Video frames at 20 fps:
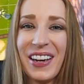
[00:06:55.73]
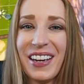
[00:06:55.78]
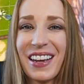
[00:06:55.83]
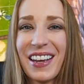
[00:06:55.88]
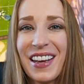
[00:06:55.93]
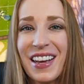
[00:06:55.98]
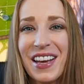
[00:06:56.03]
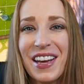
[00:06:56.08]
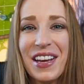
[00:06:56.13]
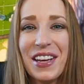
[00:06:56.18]

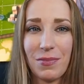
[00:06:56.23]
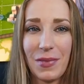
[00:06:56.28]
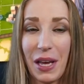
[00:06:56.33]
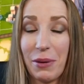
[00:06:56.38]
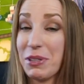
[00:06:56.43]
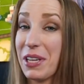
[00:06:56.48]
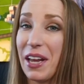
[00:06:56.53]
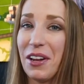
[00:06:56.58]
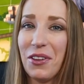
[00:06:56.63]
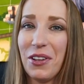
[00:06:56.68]
I was
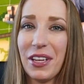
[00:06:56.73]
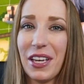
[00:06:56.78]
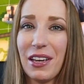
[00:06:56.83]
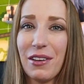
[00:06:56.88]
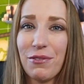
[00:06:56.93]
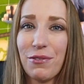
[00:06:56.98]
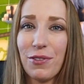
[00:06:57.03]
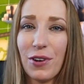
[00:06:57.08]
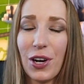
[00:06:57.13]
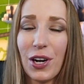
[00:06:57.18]
kind of
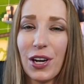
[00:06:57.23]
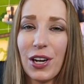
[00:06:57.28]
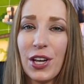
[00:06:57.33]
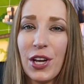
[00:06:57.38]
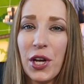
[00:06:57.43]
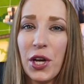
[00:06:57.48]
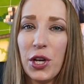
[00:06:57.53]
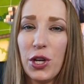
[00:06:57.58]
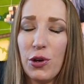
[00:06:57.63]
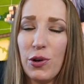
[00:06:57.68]
looking for
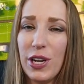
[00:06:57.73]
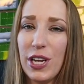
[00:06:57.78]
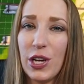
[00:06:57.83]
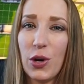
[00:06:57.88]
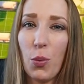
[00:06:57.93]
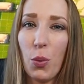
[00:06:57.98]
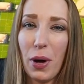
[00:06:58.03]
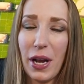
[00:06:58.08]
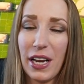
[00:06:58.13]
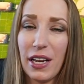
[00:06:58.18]

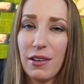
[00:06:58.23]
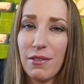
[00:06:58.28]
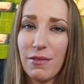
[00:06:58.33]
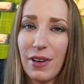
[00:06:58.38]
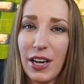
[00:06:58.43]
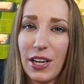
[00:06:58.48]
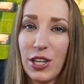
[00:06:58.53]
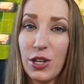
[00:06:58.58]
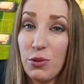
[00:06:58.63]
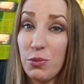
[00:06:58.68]
unique wedding
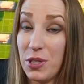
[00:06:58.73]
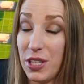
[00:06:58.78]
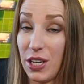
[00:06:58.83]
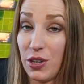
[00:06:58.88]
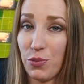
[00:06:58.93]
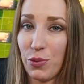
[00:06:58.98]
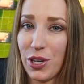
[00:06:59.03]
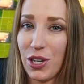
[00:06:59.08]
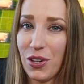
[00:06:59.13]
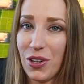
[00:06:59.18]
venues
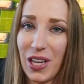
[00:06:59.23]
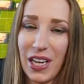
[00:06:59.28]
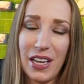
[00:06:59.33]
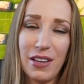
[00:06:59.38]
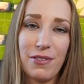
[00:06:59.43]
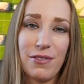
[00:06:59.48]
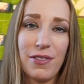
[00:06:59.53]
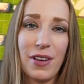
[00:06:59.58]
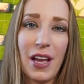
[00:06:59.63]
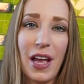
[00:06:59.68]
in real
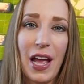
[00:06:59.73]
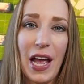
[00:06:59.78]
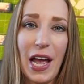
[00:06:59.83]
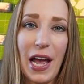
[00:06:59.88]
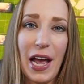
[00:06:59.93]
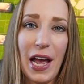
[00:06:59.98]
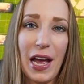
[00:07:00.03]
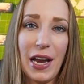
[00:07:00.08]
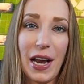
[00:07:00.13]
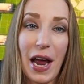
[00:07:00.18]
life,
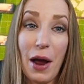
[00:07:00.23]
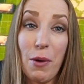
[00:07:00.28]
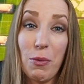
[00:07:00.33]
and I